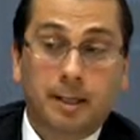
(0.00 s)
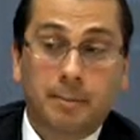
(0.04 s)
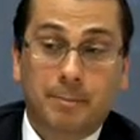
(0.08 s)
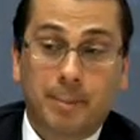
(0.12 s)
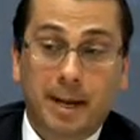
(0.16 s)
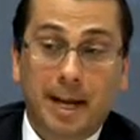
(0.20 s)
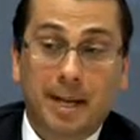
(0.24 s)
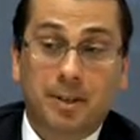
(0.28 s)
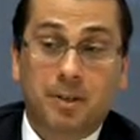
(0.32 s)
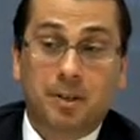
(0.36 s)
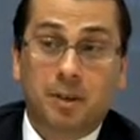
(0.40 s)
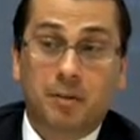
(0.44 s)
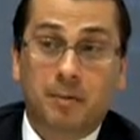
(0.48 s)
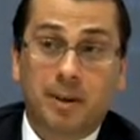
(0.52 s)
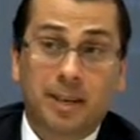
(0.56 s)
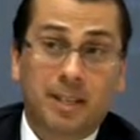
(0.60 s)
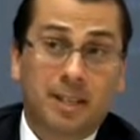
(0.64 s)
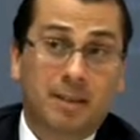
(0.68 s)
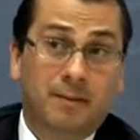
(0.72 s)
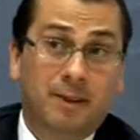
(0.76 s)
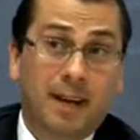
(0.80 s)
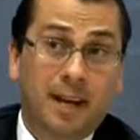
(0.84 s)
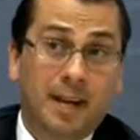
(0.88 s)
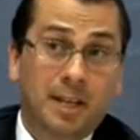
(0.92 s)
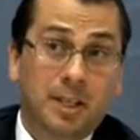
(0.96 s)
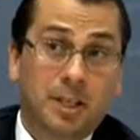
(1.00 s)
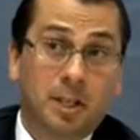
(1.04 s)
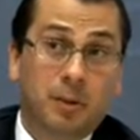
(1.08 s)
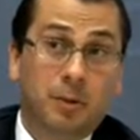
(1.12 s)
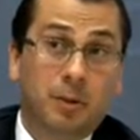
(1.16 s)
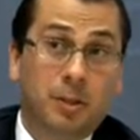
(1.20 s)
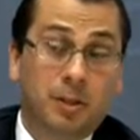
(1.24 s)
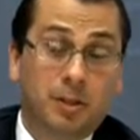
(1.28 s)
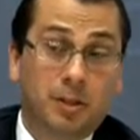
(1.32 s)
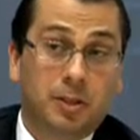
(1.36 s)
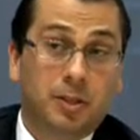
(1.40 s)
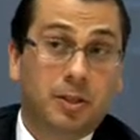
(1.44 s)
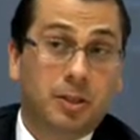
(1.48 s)
compared to the rest of Asia,
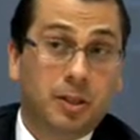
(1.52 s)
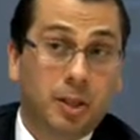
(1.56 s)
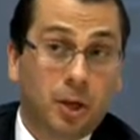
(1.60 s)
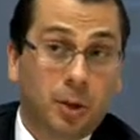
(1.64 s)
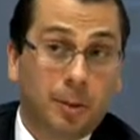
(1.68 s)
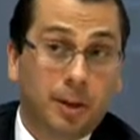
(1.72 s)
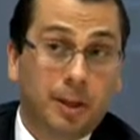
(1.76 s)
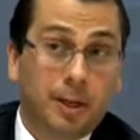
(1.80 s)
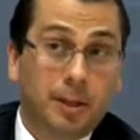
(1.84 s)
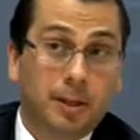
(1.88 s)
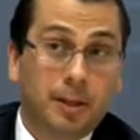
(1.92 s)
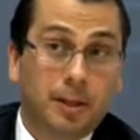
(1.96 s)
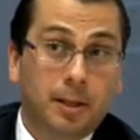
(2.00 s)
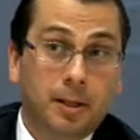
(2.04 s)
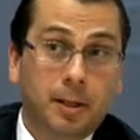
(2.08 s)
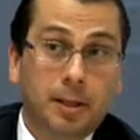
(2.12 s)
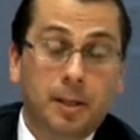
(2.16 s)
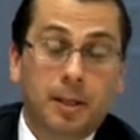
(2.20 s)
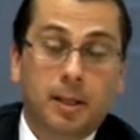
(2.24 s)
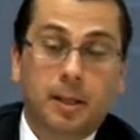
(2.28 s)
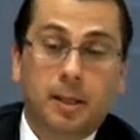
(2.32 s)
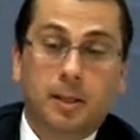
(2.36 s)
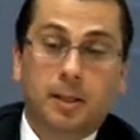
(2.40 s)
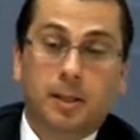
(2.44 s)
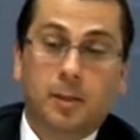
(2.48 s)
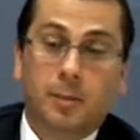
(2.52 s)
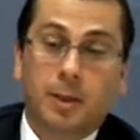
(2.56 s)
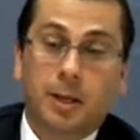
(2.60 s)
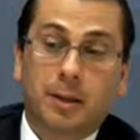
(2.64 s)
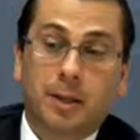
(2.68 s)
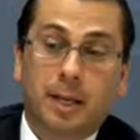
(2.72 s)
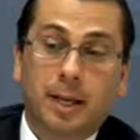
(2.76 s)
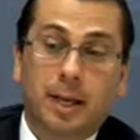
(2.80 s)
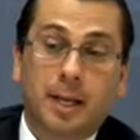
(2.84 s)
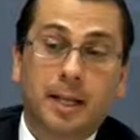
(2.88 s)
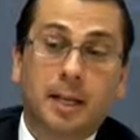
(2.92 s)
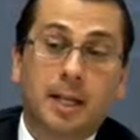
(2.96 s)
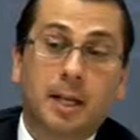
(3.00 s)
which is slowing. So we
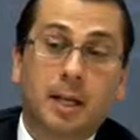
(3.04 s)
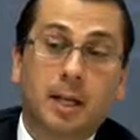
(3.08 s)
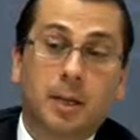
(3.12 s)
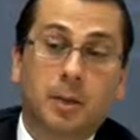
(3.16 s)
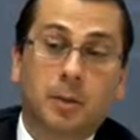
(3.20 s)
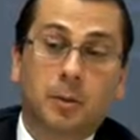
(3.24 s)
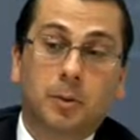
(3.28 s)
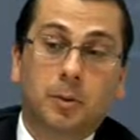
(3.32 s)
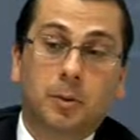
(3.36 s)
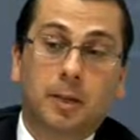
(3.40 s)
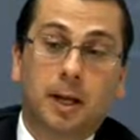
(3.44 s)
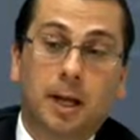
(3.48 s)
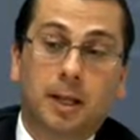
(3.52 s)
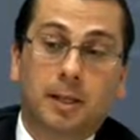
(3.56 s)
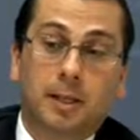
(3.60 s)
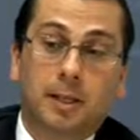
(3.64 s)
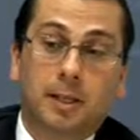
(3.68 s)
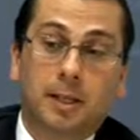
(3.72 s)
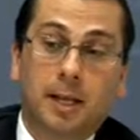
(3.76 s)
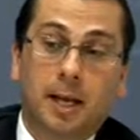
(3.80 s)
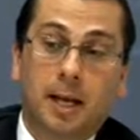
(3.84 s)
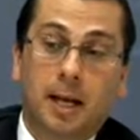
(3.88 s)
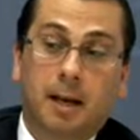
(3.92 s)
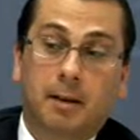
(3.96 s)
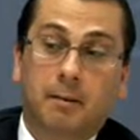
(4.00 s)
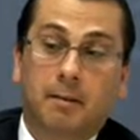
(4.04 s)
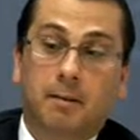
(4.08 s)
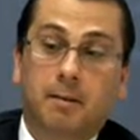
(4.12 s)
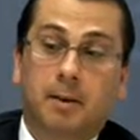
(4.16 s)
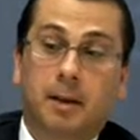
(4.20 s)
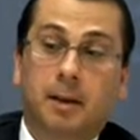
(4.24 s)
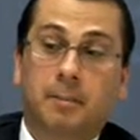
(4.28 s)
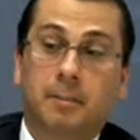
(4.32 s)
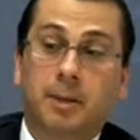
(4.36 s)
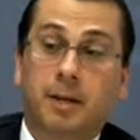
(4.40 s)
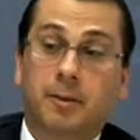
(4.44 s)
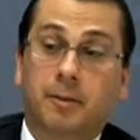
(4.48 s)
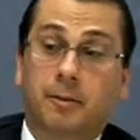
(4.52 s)
think India could actually have
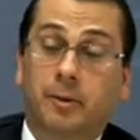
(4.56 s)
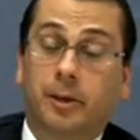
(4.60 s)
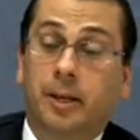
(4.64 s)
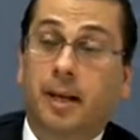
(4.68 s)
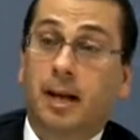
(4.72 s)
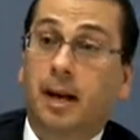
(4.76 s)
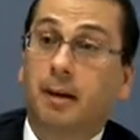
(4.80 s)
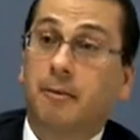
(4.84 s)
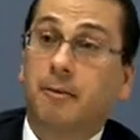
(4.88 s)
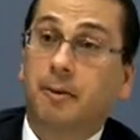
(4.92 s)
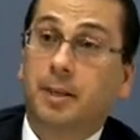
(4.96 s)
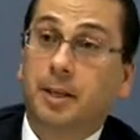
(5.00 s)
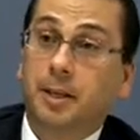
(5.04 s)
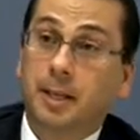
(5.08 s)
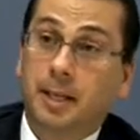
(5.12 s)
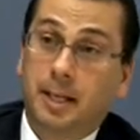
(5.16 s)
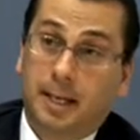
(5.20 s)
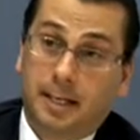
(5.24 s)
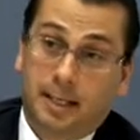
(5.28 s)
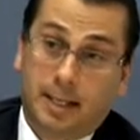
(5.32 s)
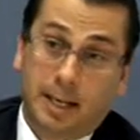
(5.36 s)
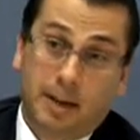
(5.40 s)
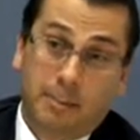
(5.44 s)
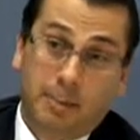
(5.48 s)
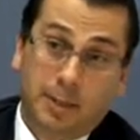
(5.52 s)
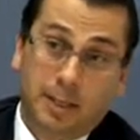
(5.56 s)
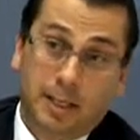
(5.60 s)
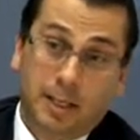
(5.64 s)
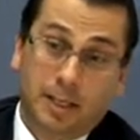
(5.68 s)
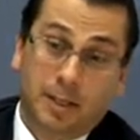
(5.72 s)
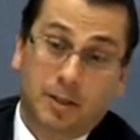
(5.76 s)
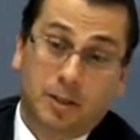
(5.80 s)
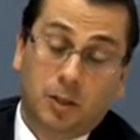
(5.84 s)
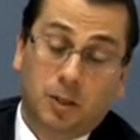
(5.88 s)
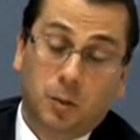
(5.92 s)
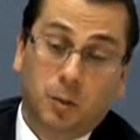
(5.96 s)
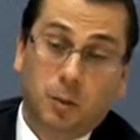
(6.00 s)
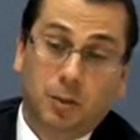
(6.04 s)
a bit of a recovery in the next couple of
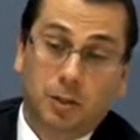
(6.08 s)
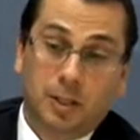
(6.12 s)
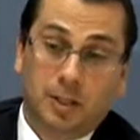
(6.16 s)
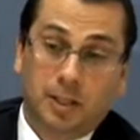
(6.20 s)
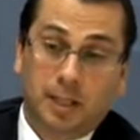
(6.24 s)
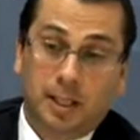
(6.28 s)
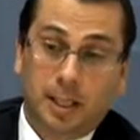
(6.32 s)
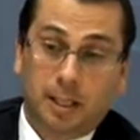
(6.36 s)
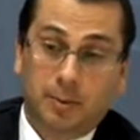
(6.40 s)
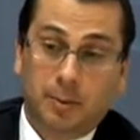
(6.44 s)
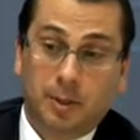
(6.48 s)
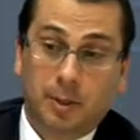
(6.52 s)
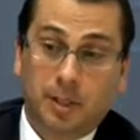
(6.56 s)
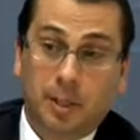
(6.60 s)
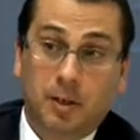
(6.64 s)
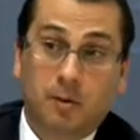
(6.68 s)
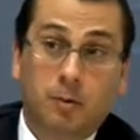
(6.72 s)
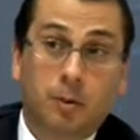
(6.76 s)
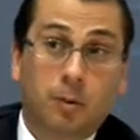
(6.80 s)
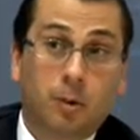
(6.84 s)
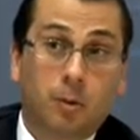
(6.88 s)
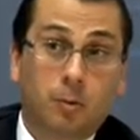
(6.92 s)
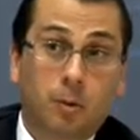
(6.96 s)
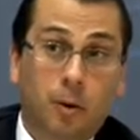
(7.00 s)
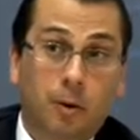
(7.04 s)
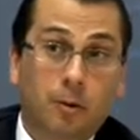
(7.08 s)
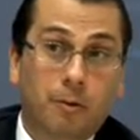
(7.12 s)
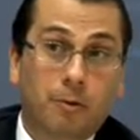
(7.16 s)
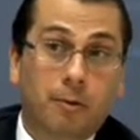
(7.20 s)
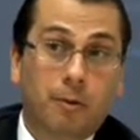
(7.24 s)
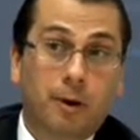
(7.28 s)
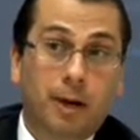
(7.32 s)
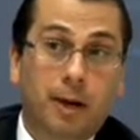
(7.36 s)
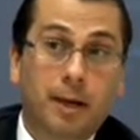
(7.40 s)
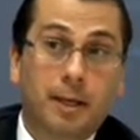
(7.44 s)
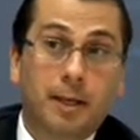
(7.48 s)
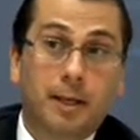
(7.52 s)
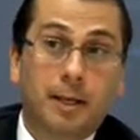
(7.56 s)
years towards a 6% real
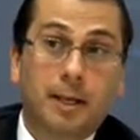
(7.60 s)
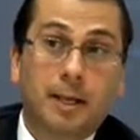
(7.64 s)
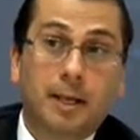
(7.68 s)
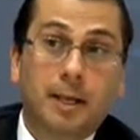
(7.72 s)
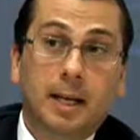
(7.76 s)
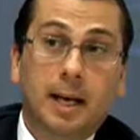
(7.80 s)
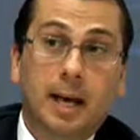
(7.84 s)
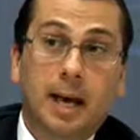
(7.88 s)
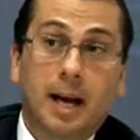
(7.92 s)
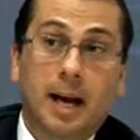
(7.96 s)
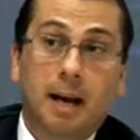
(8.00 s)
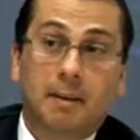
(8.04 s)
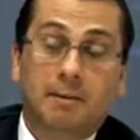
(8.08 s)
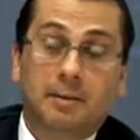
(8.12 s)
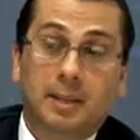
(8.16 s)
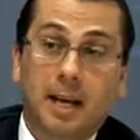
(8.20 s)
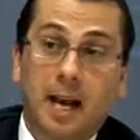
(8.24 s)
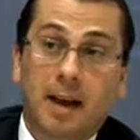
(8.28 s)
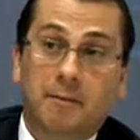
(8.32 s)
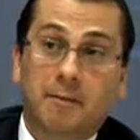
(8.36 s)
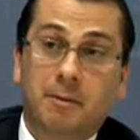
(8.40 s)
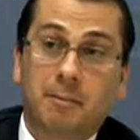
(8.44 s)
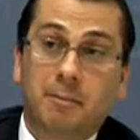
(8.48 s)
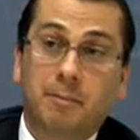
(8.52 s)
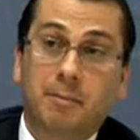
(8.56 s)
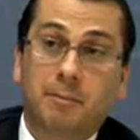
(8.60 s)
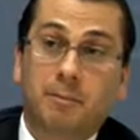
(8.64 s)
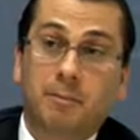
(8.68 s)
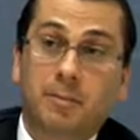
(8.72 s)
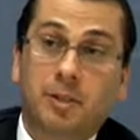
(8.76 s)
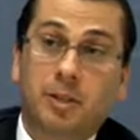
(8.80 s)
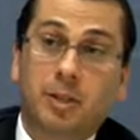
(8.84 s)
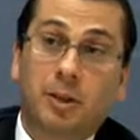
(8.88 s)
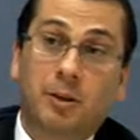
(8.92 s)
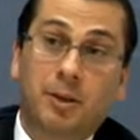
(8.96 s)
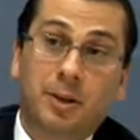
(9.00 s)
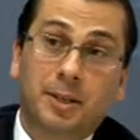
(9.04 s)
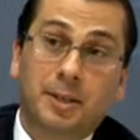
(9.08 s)
growth rate after having
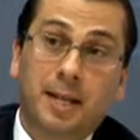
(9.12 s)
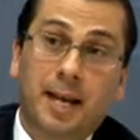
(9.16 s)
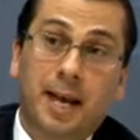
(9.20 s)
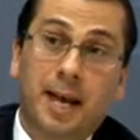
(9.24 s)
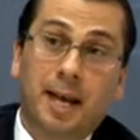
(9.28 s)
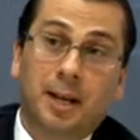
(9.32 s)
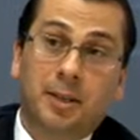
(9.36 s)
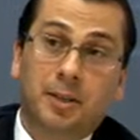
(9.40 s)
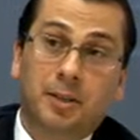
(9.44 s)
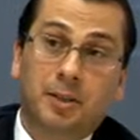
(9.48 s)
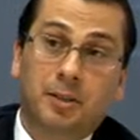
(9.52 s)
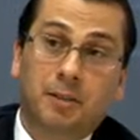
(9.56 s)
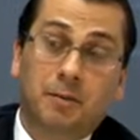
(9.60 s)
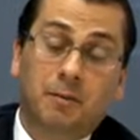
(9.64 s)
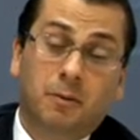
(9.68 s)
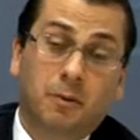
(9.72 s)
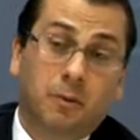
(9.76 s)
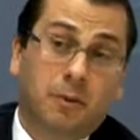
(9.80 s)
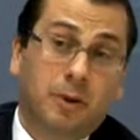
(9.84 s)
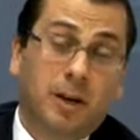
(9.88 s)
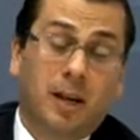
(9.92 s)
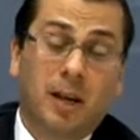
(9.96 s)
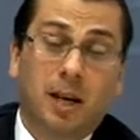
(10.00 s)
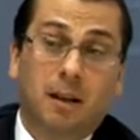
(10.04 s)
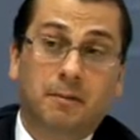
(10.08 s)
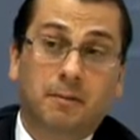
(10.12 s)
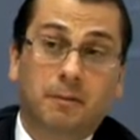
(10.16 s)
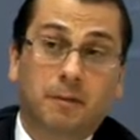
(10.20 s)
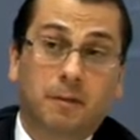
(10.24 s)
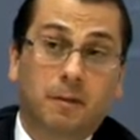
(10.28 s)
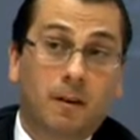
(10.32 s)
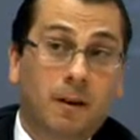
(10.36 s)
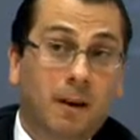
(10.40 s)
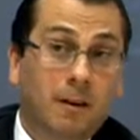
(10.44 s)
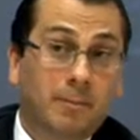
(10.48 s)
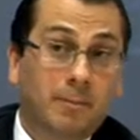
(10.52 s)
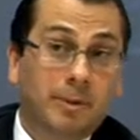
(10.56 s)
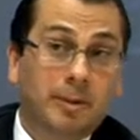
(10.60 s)
slowed down to 4.5% to
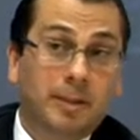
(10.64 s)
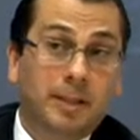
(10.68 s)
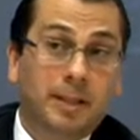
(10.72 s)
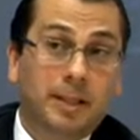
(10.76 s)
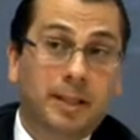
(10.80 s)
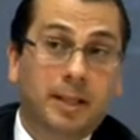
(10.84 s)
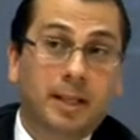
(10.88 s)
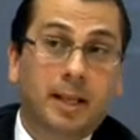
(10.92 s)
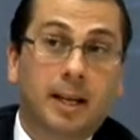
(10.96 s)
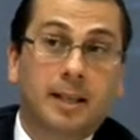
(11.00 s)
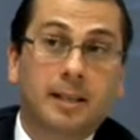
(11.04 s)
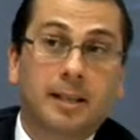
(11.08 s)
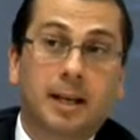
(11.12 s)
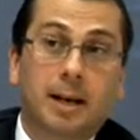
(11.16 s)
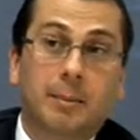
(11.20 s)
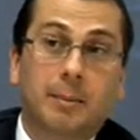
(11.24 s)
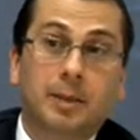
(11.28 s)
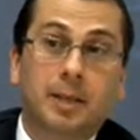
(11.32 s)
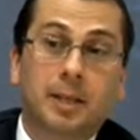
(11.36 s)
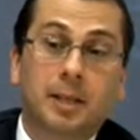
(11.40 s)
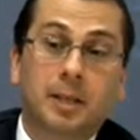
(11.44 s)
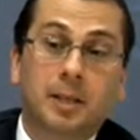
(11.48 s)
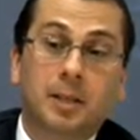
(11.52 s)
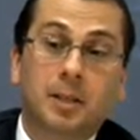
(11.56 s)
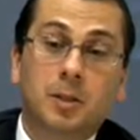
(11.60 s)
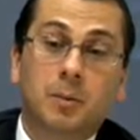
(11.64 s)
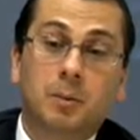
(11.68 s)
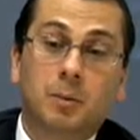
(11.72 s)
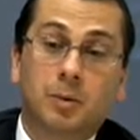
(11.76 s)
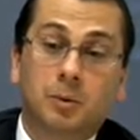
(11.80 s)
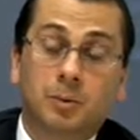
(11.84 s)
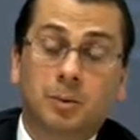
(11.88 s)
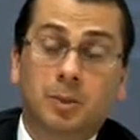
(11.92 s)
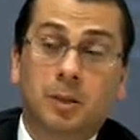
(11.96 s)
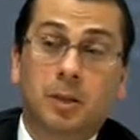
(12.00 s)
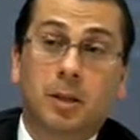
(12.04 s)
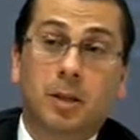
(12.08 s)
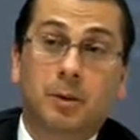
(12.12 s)
5% in the last couple of years,
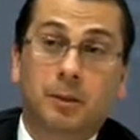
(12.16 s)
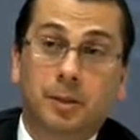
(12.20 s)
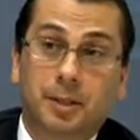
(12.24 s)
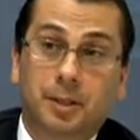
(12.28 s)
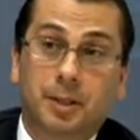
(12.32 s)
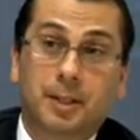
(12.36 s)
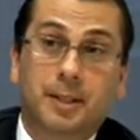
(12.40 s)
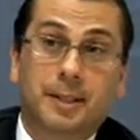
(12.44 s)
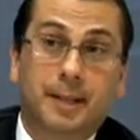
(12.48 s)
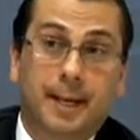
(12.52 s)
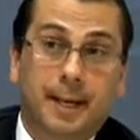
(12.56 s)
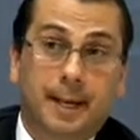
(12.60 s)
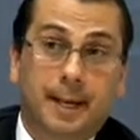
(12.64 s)
which was the lowest in a